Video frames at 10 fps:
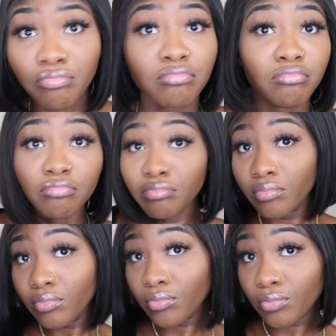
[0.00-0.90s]

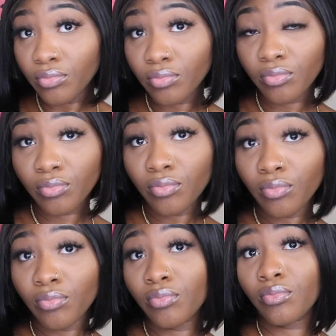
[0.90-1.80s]

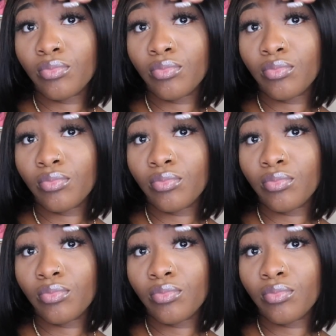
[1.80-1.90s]
(silence)